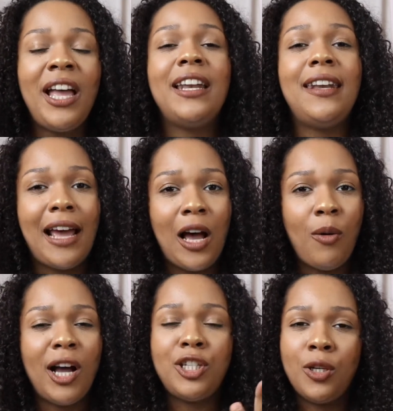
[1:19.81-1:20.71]
Now
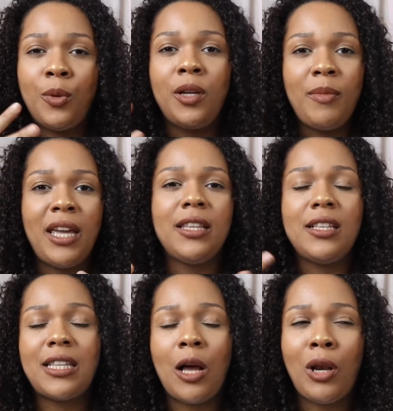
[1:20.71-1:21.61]
I don't want to make
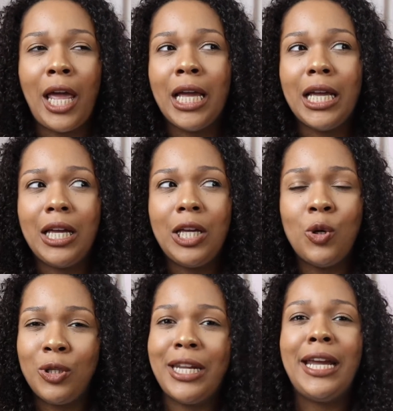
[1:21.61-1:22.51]
this sound like
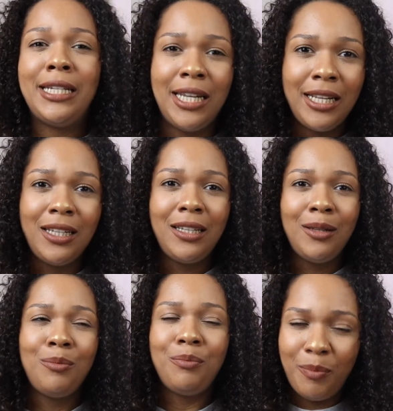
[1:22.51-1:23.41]
you're dating
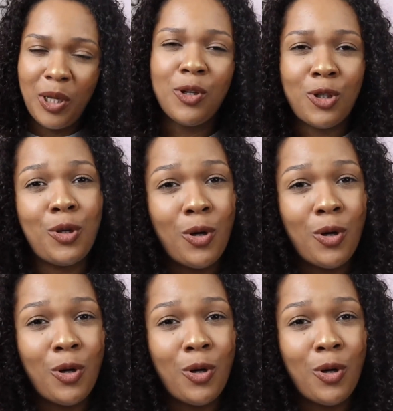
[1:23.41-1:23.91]
because you're